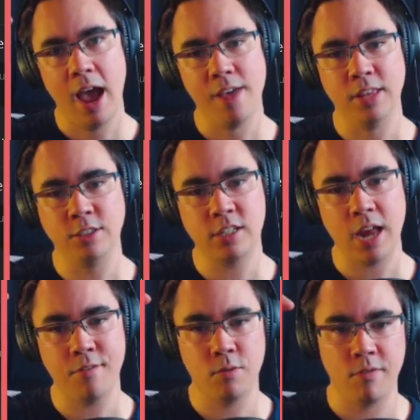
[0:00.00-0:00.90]
and then just
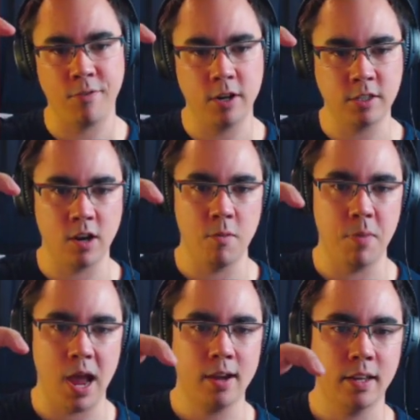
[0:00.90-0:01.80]
have it reverse and go
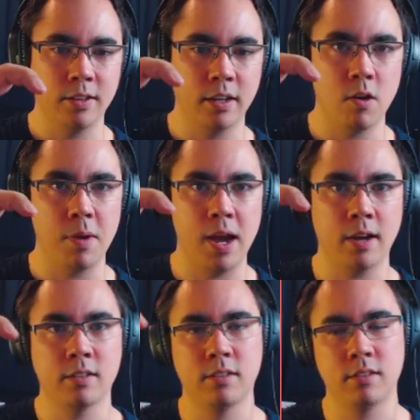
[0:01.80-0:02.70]
back, and then go
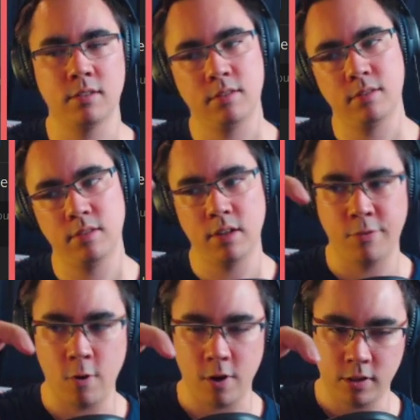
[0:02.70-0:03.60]
back and
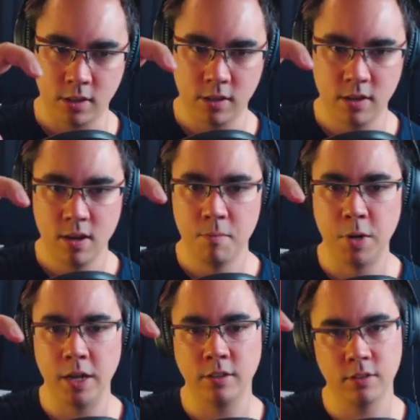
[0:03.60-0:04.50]
forth,
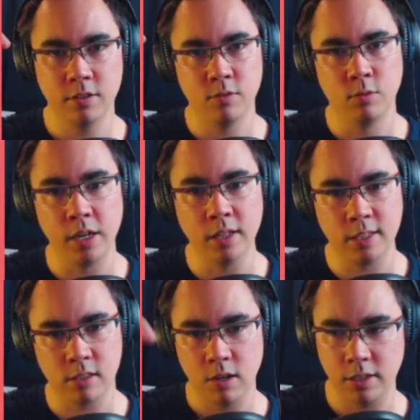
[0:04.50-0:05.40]
but really
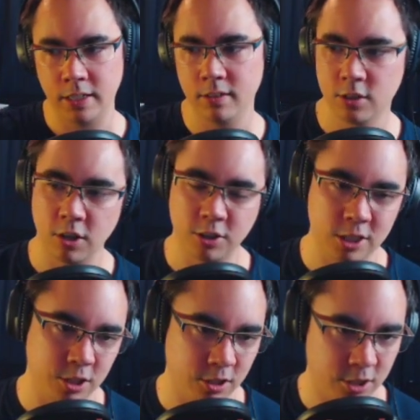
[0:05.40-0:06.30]
slowly. So
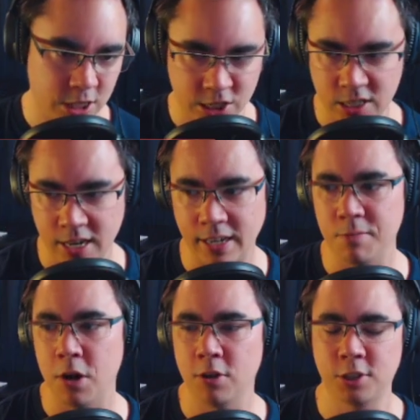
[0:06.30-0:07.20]
you're just seeing it
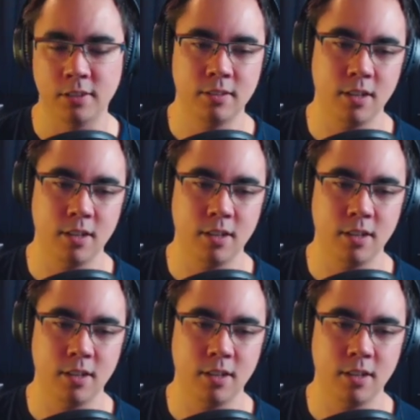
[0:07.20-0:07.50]
in motion.